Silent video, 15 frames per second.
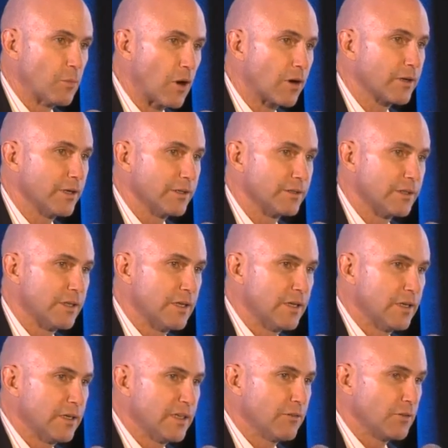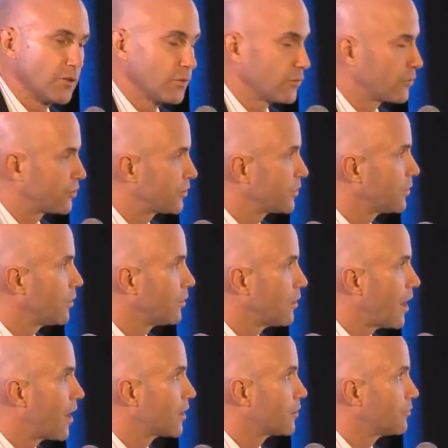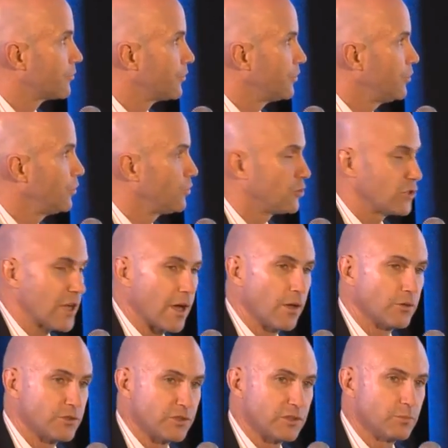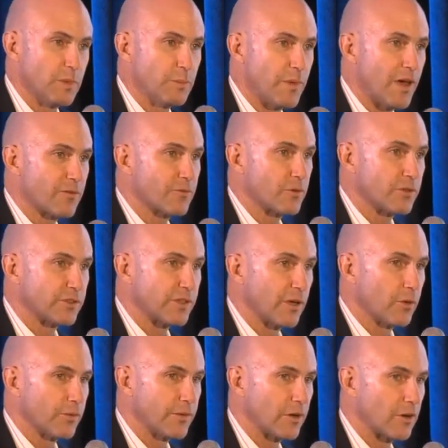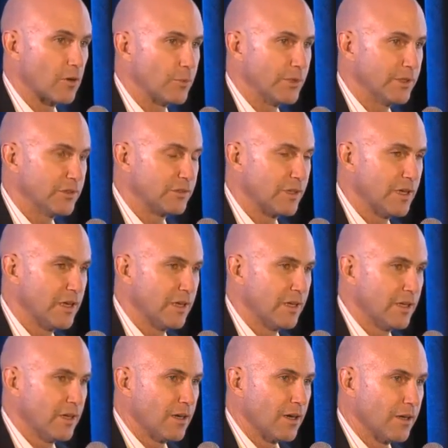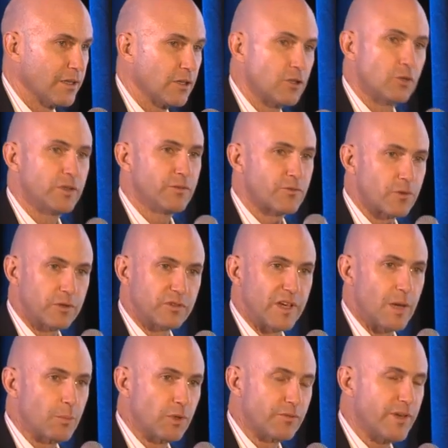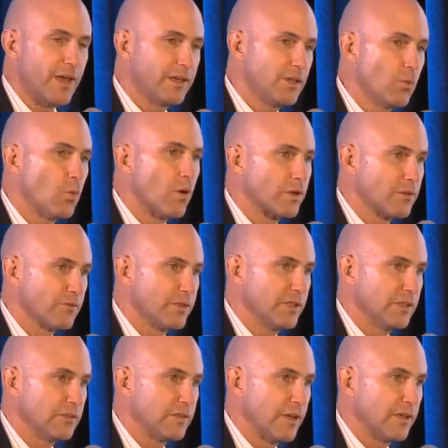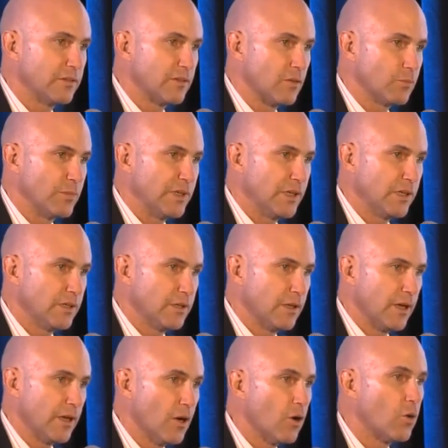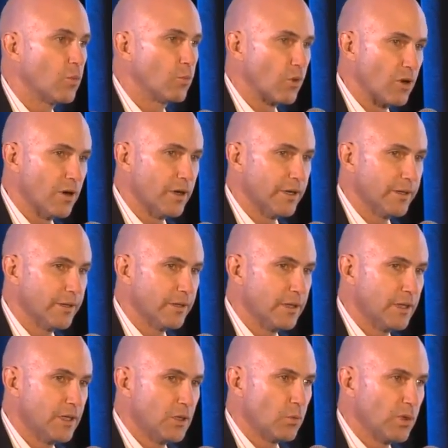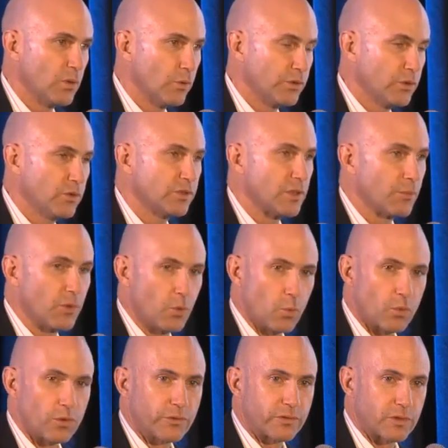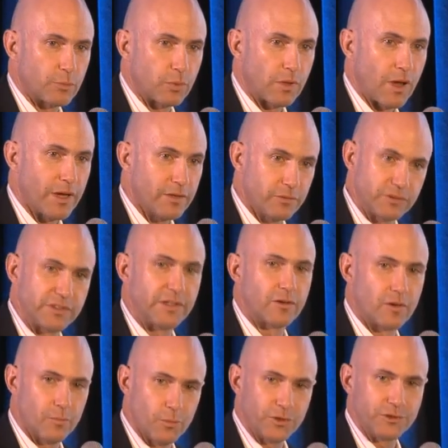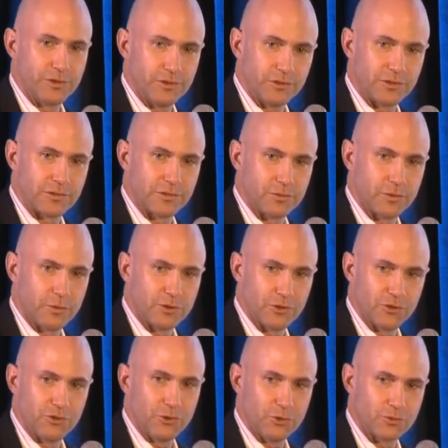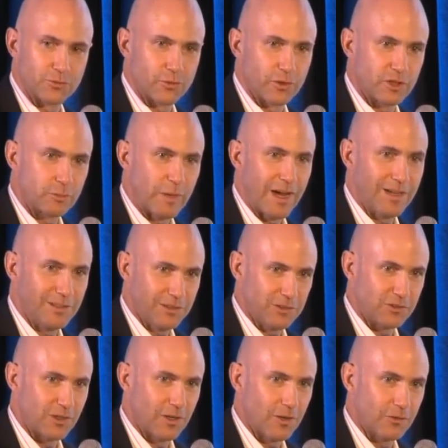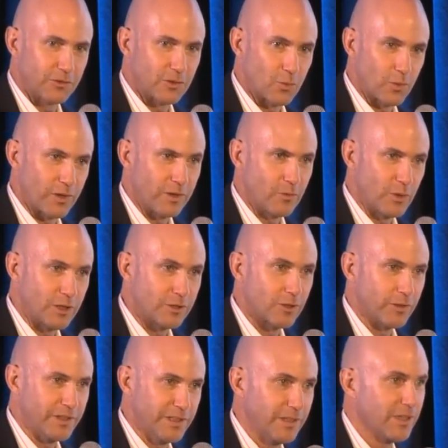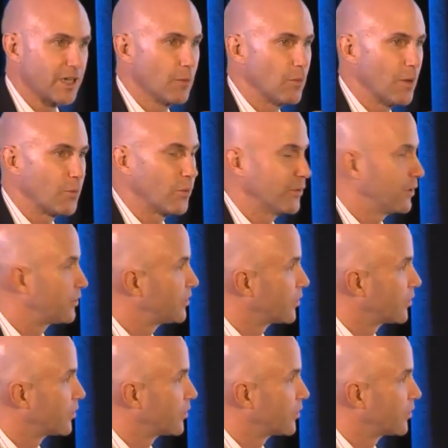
the market, even though there's still a lot of huge challenges to be met for cell therapies, including, for example, if any one of these ends up being a home run, we will use up the world's supply of serum, which is used for expanding cells. So we clearly need to come up with a